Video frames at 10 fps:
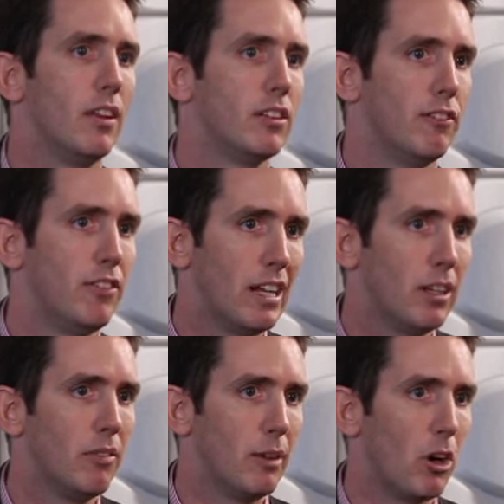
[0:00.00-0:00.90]
that
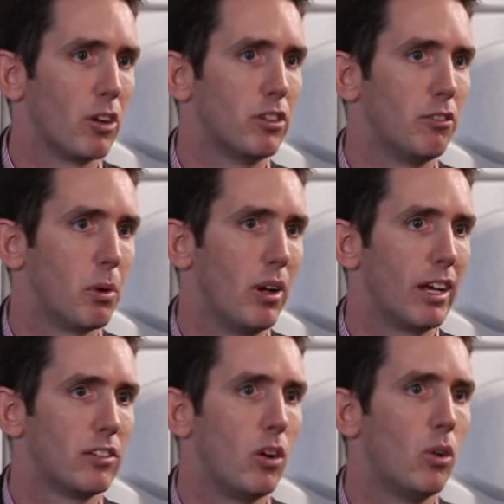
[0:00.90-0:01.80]
develop the Microsoft
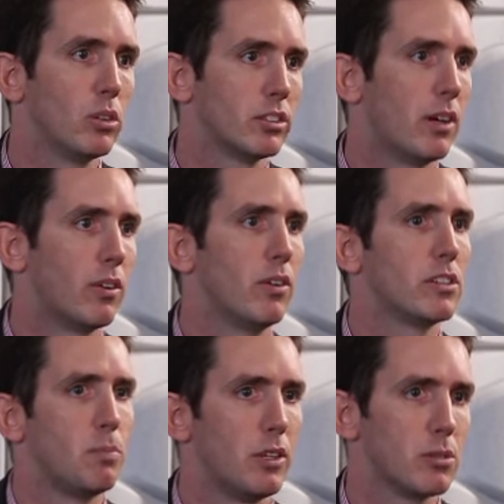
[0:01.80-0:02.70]
products also are
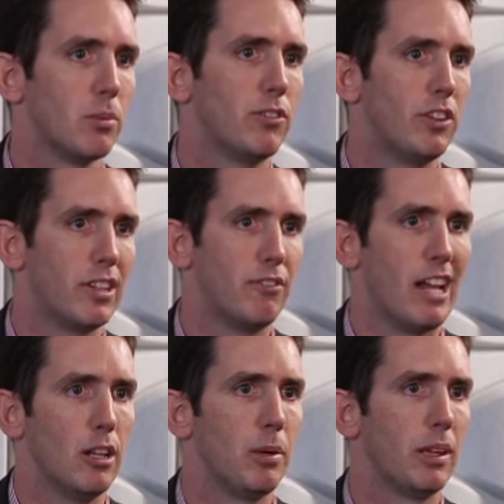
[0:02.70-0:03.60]
responsible for
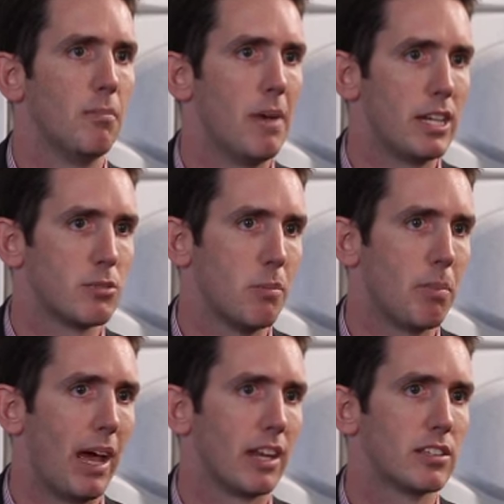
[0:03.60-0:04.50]
developing the
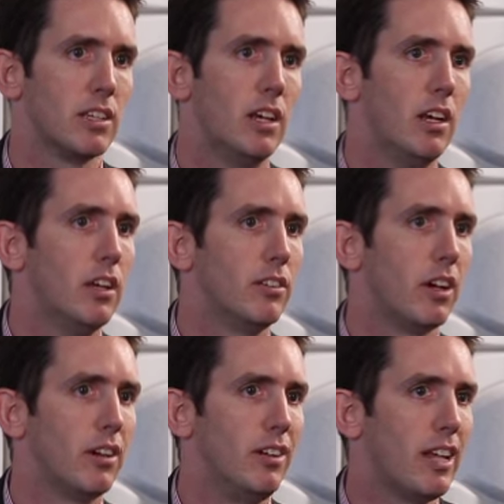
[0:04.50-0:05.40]
management packs.
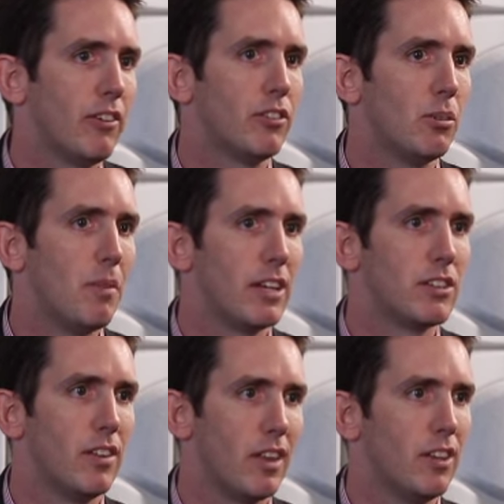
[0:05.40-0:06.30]
So you'd have to
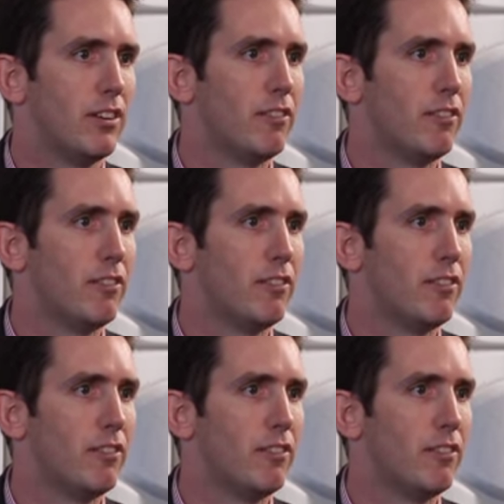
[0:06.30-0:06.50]
imagine that the